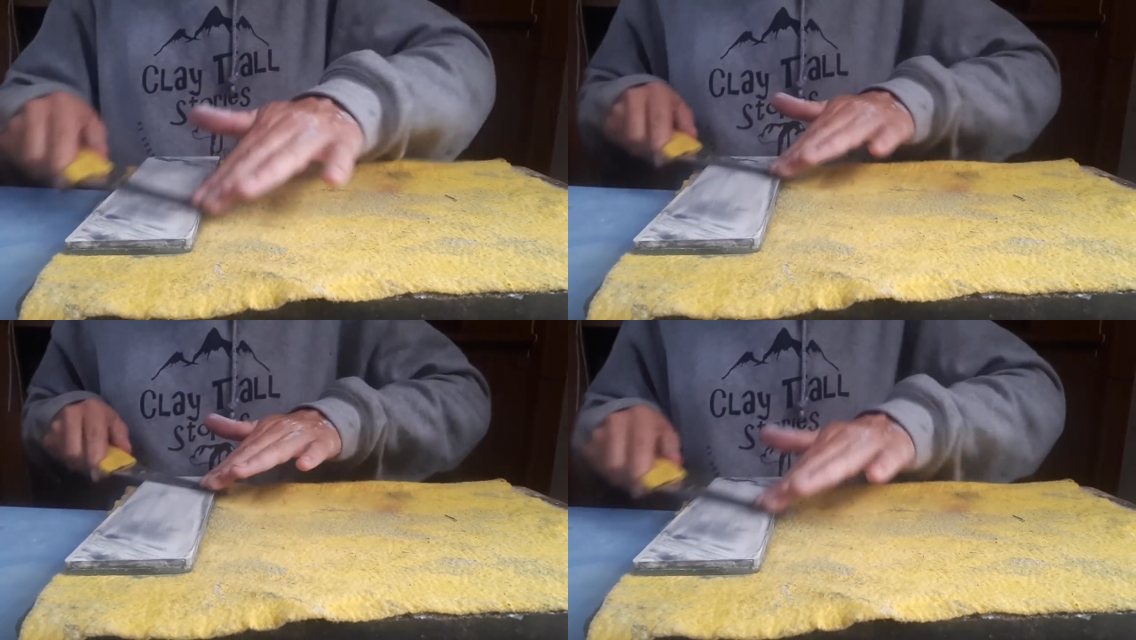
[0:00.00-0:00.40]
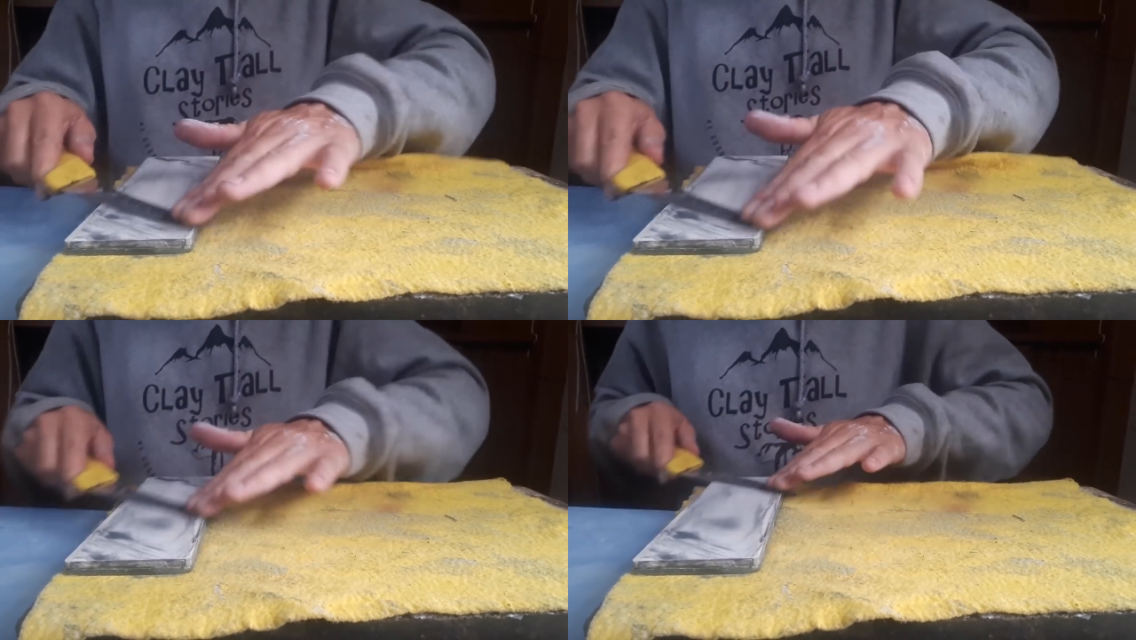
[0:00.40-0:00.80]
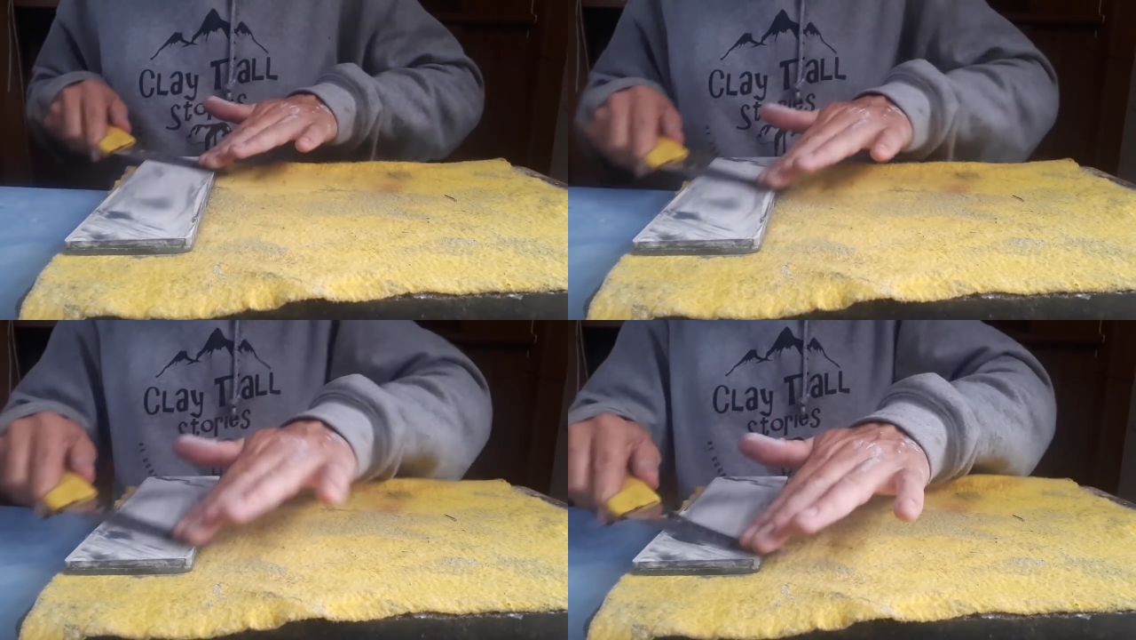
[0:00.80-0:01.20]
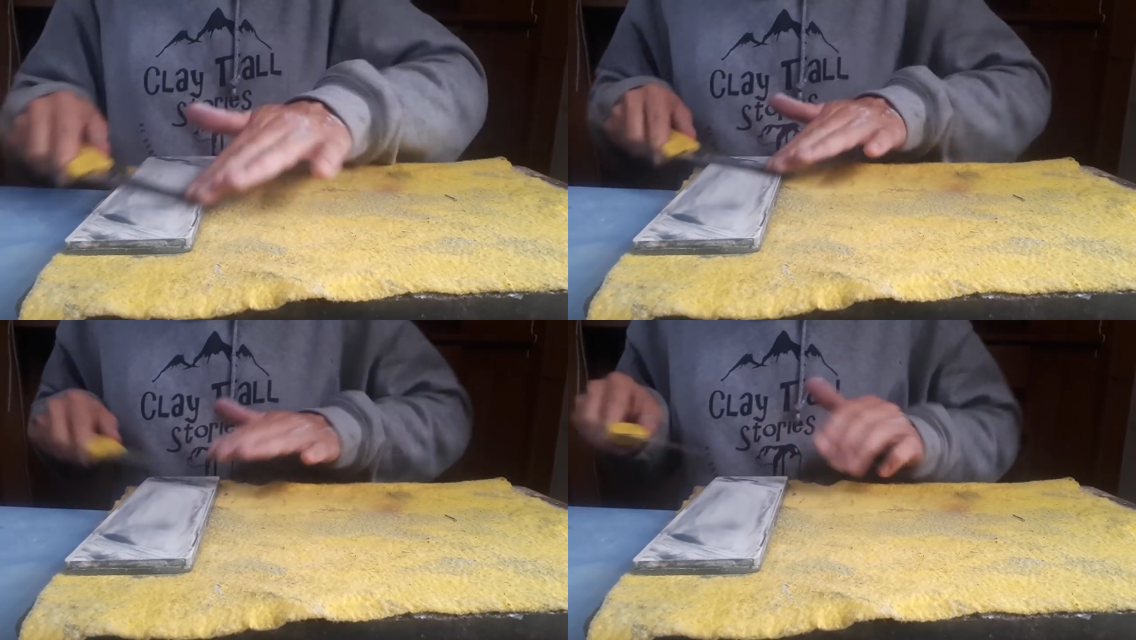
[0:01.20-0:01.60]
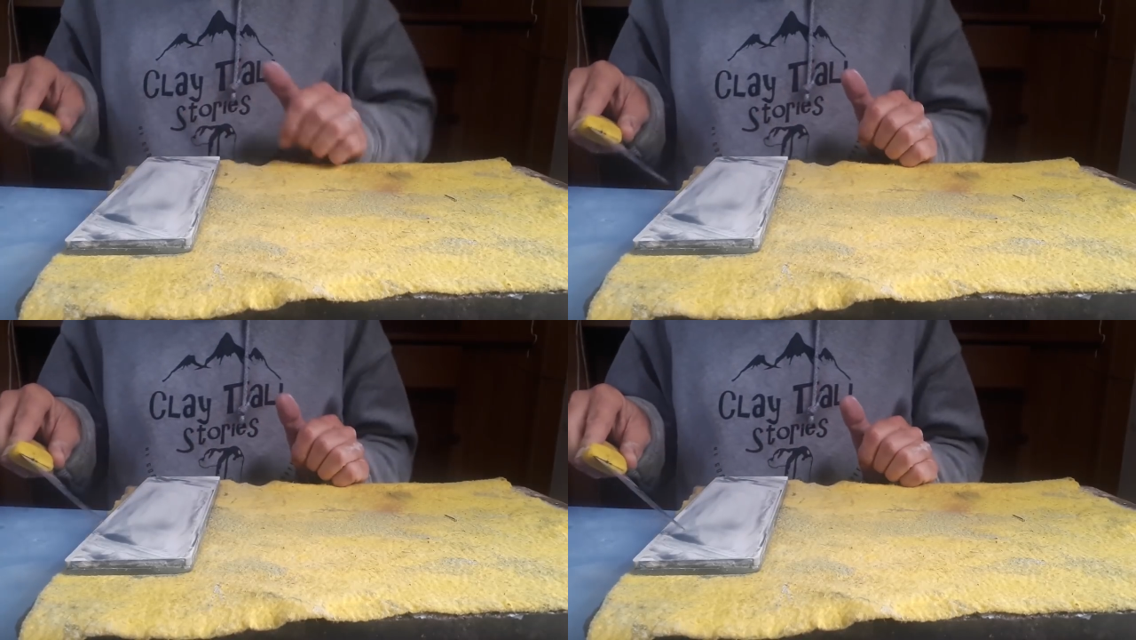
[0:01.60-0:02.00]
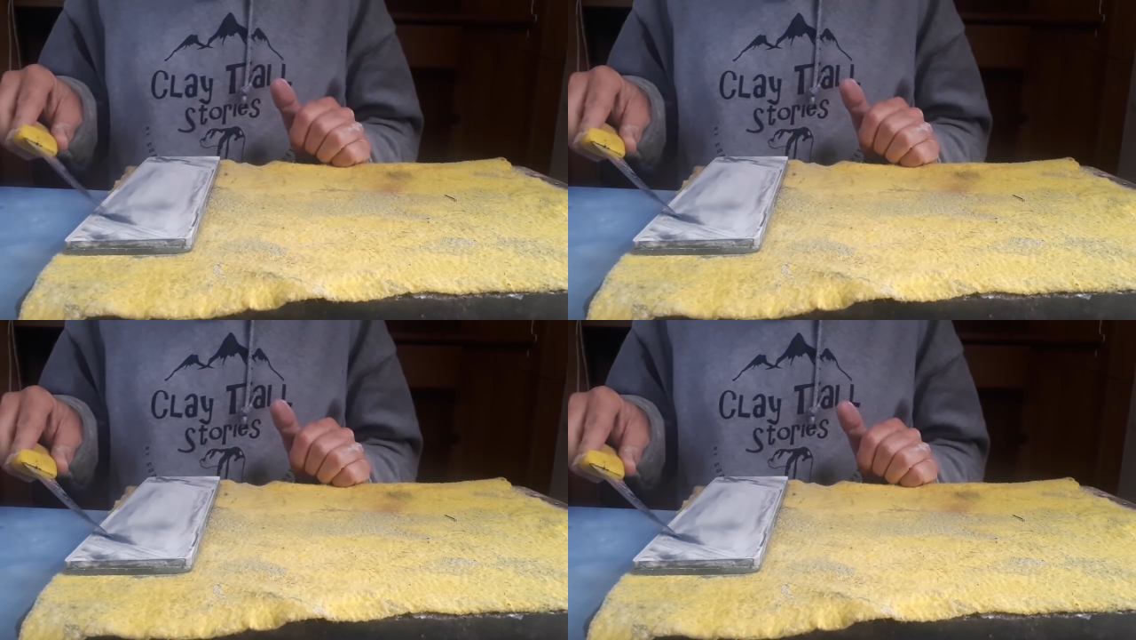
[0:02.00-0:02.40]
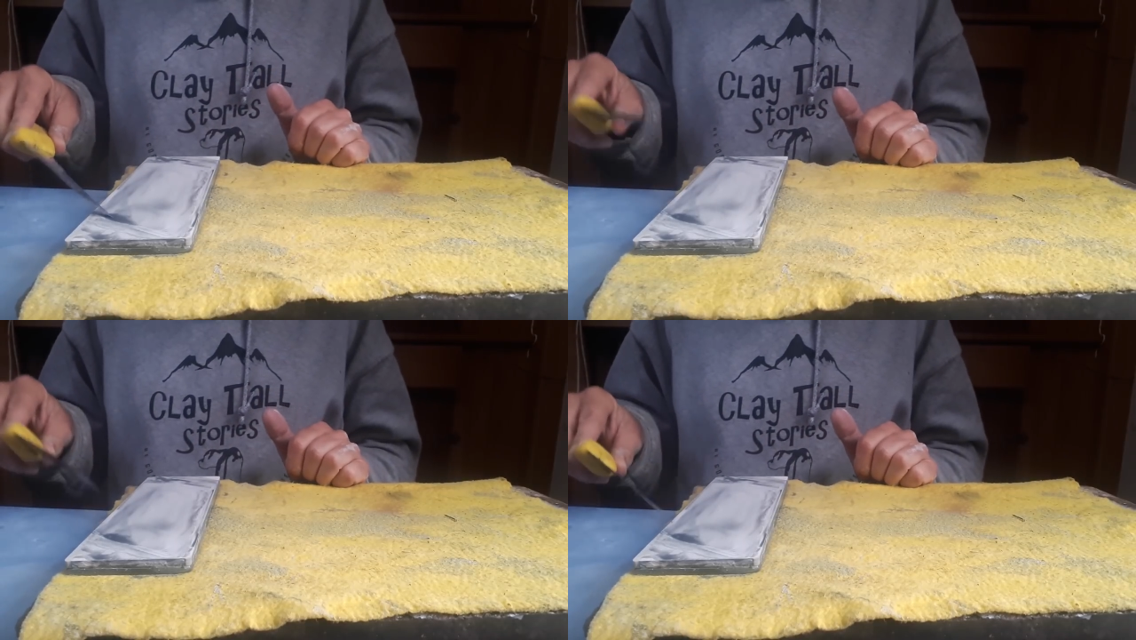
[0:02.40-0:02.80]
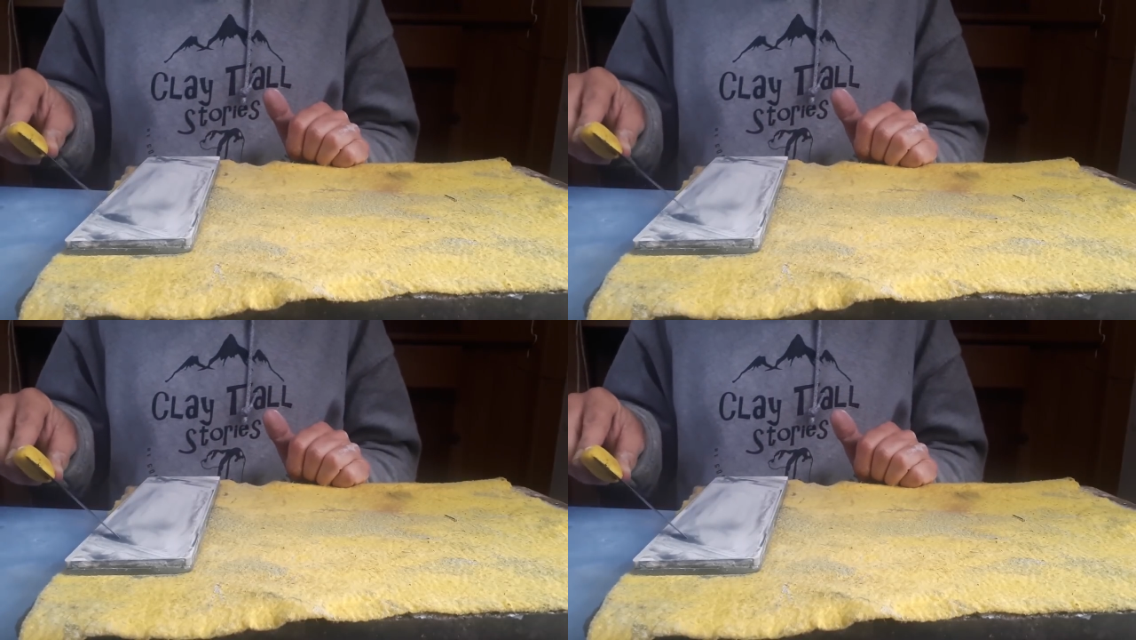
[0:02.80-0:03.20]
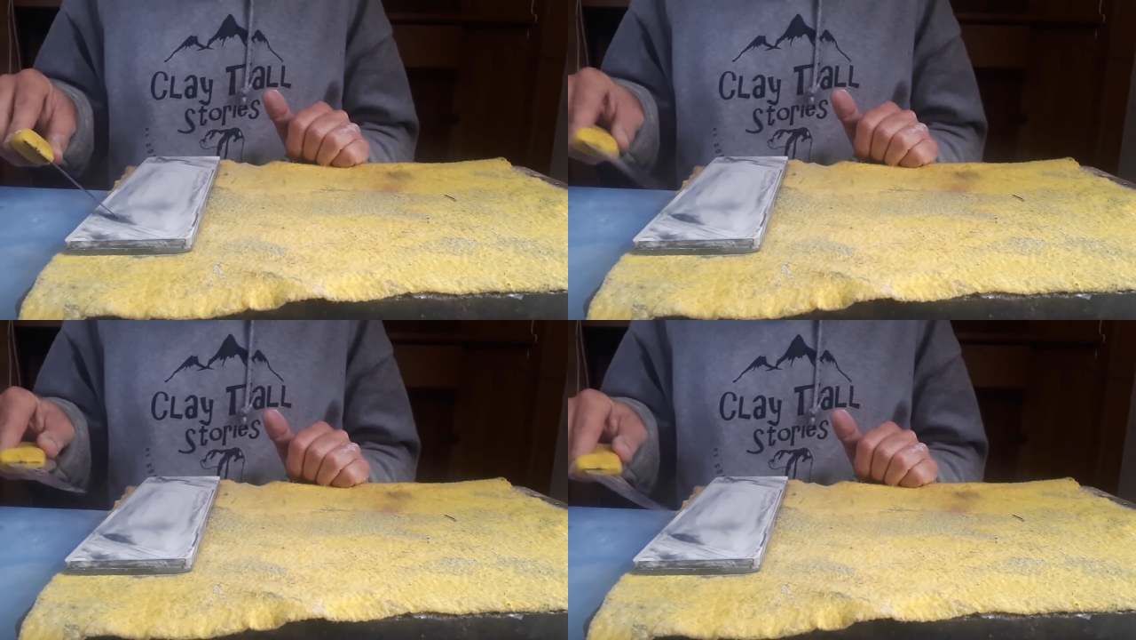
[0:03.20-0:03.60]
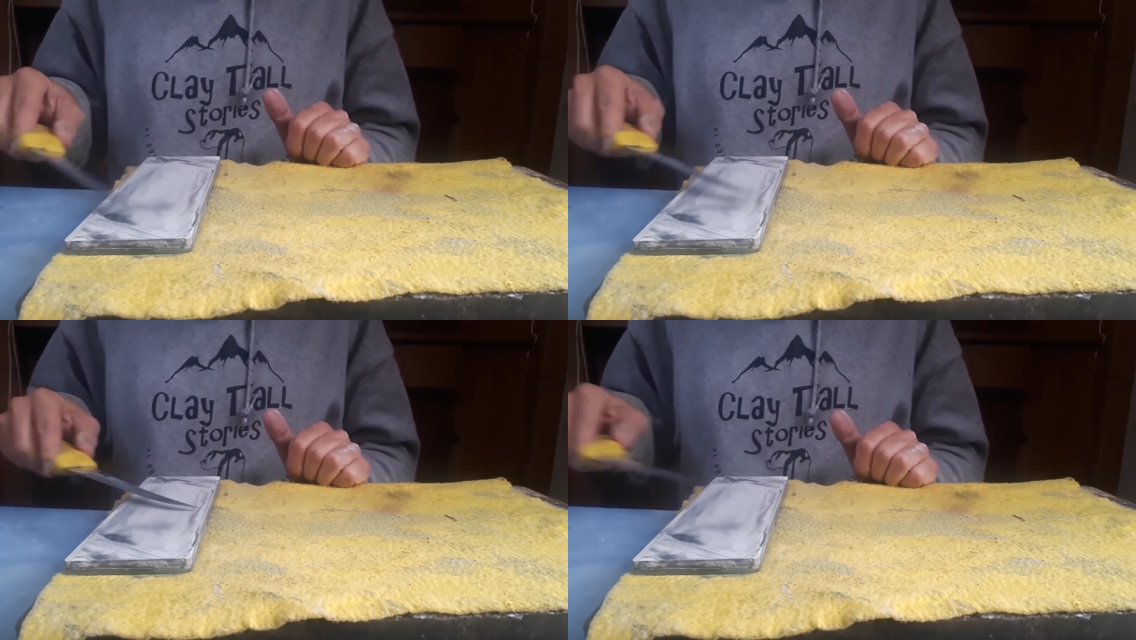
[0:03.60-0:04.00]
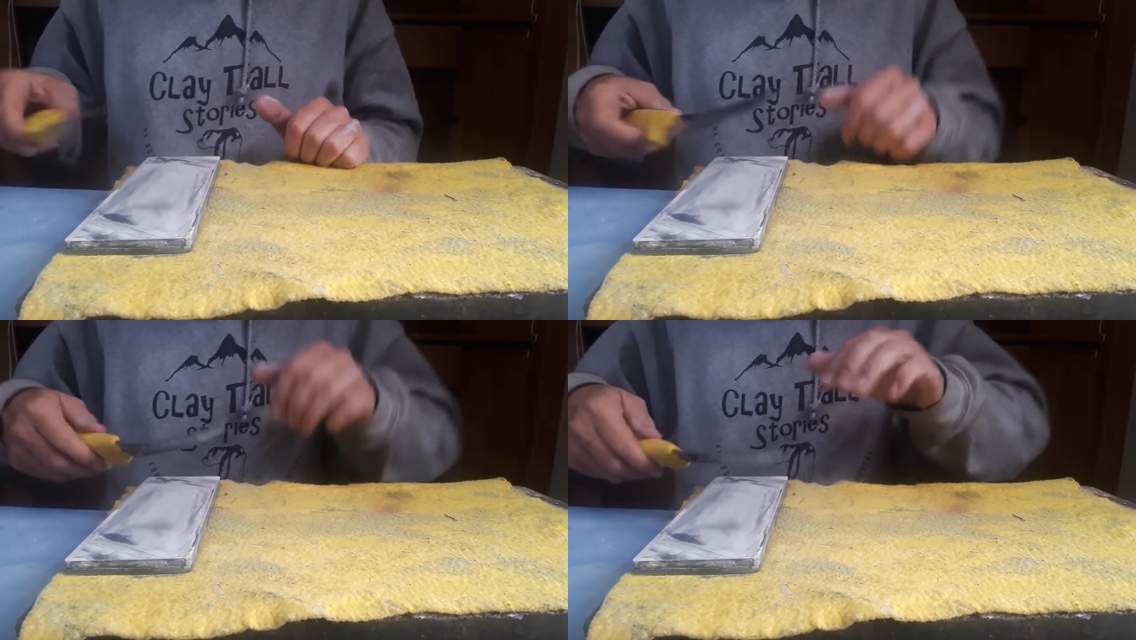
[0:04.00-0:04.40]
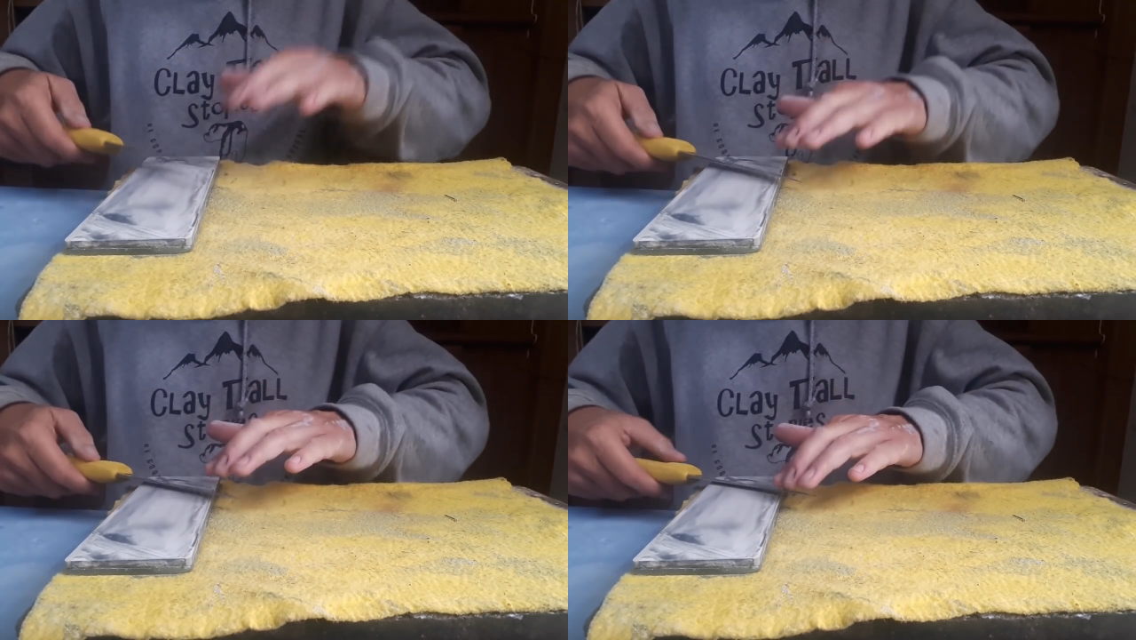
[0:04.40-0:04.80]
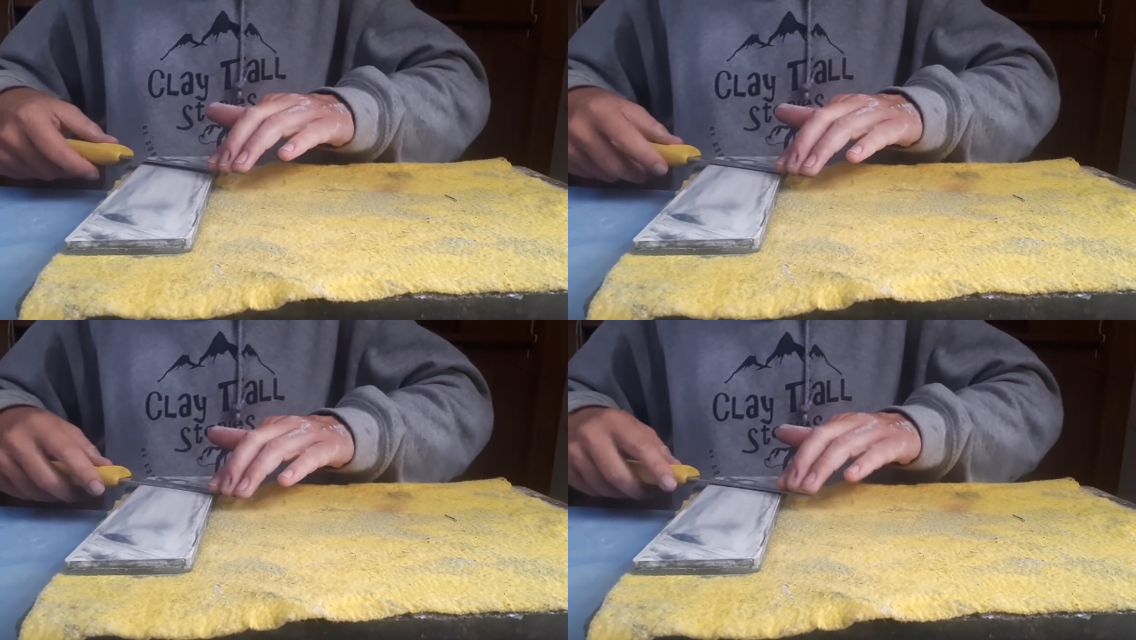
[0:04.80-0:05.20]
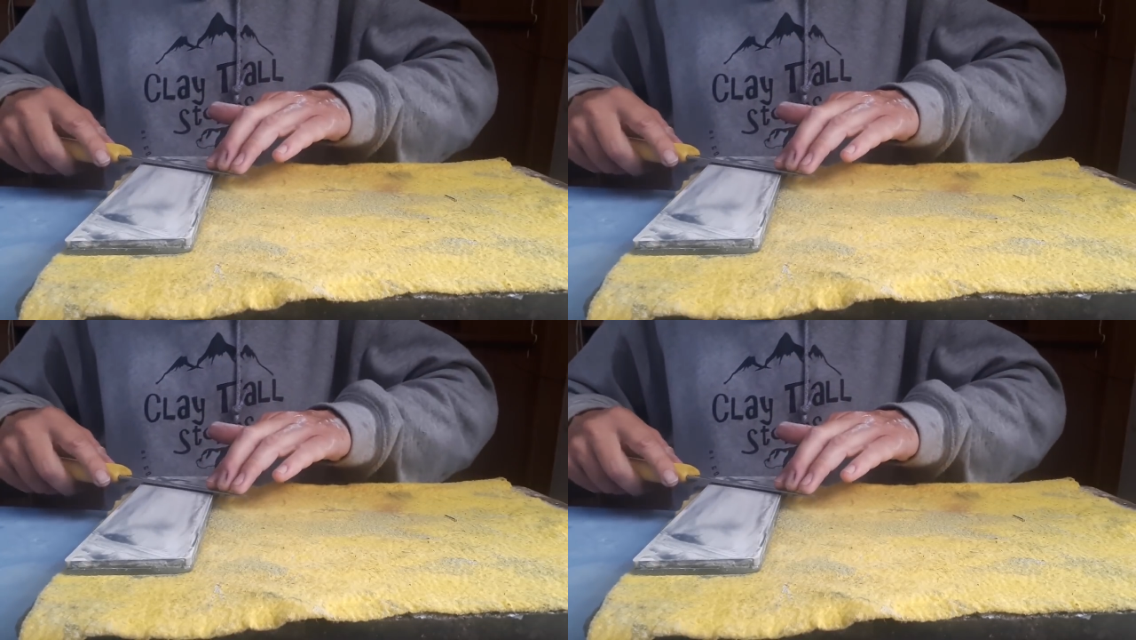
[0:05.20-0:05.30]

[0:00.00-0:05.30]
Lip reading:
[unreadable: no face in view]